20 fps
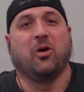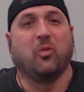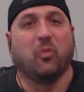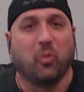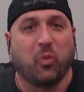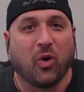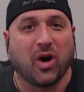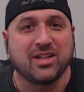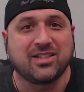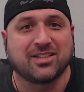
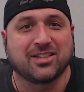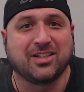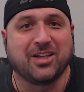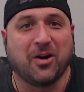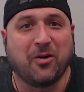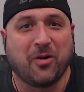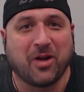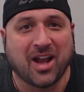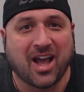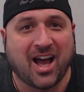What's
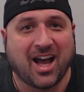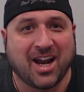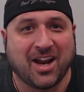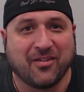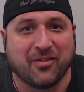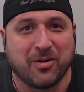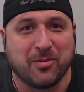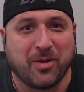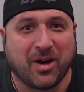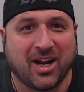going on,
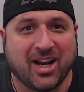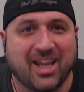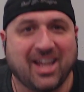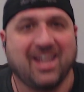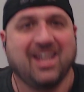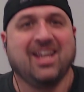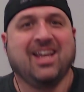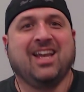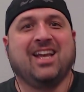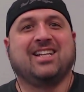everybody?
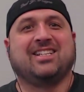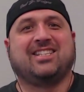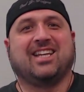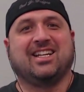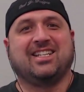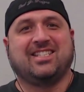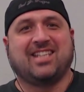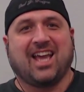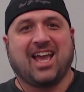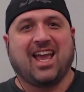
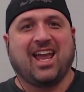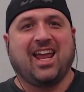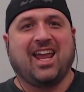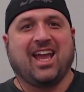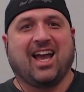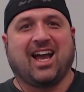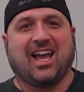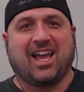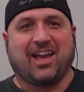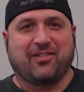Today
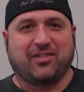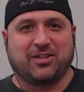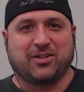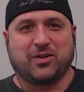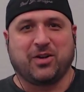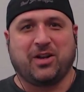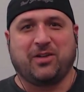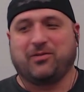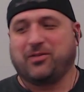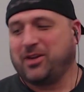I have a
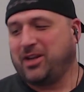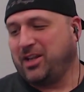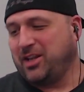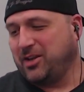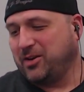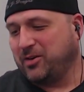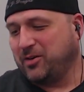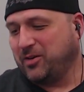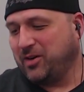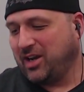treat for
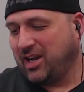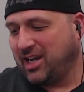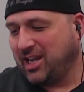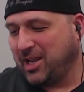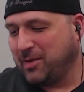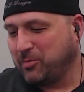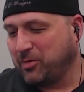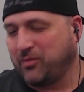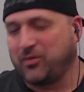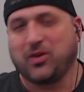you. I
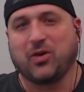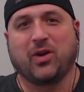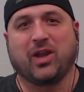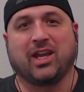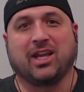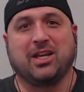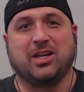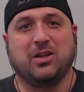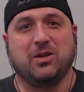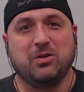am reviewing a
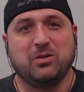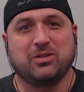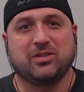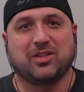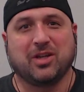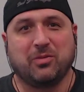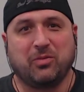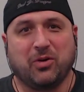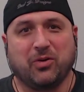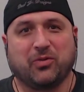new
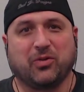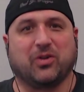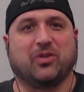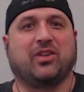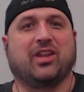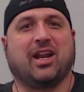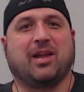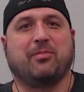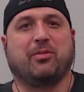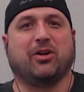subwoofer
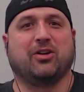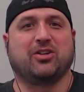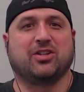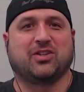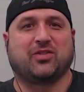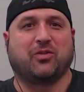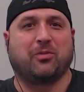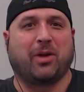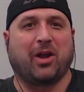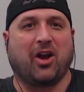that I purchased
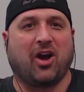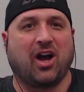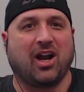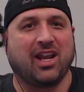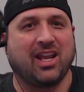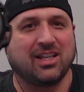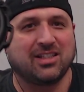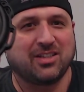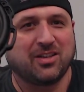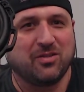for my Audi
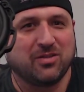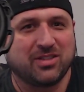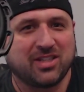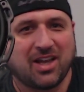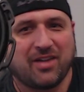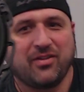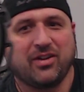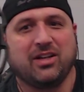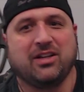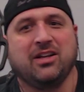
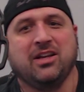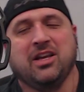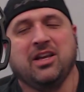Q7,